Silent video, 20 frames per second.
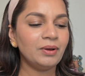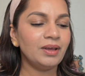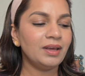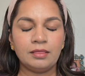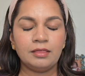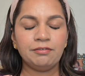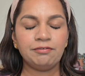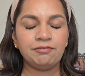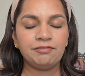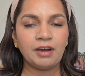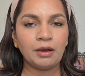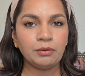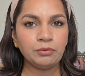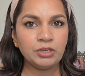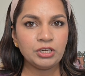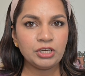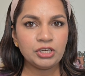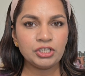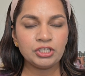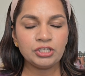The
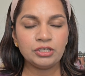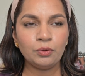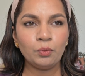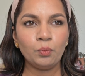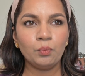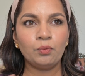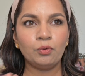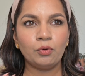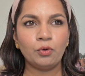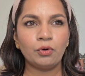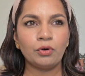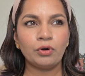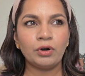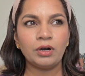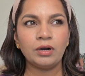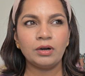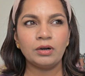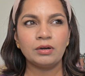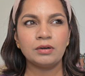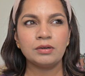foundation
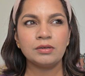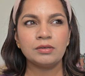wore